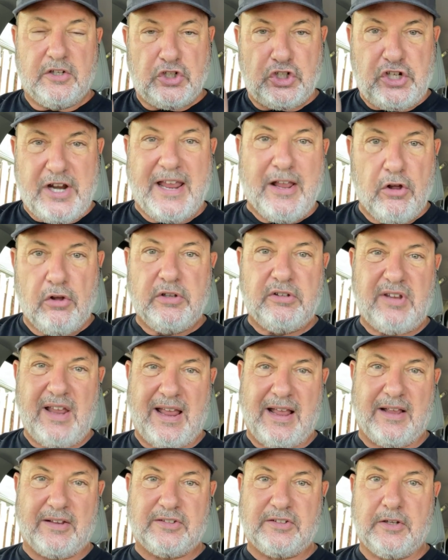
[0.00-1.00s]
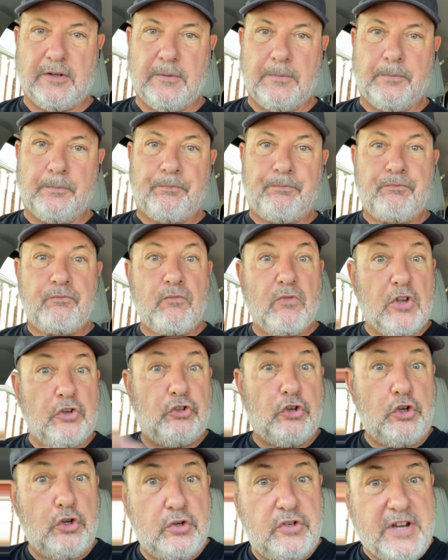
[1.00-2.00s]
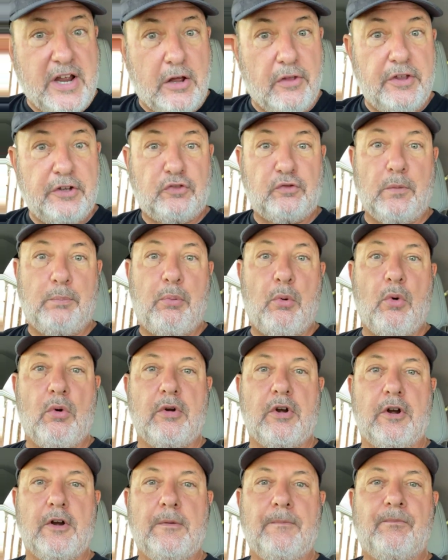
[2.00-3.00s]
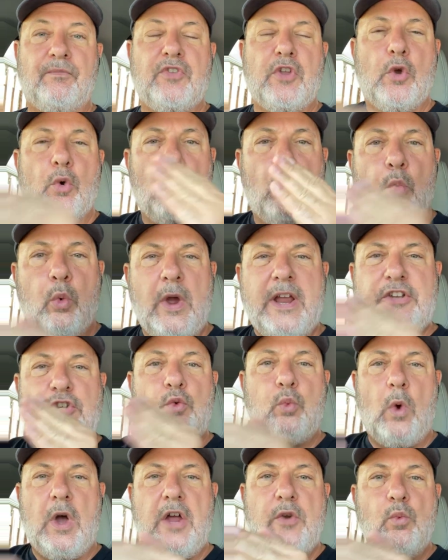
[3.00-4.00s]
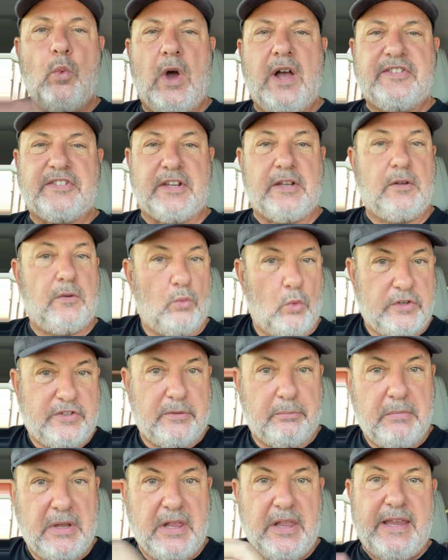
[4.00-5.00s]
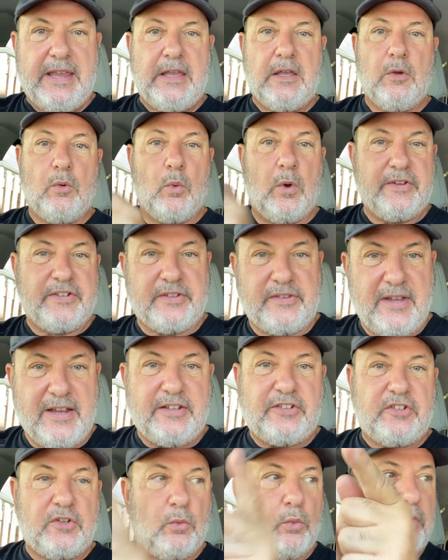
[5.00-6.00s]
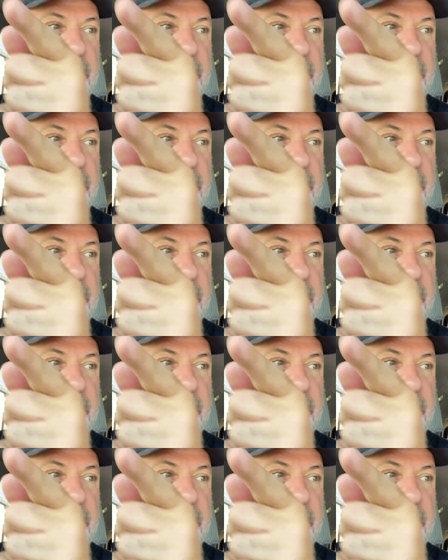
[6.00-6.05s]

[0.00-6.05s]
Stay on task. So you tell this reporter, which one was it? Was it Milley? Was it this?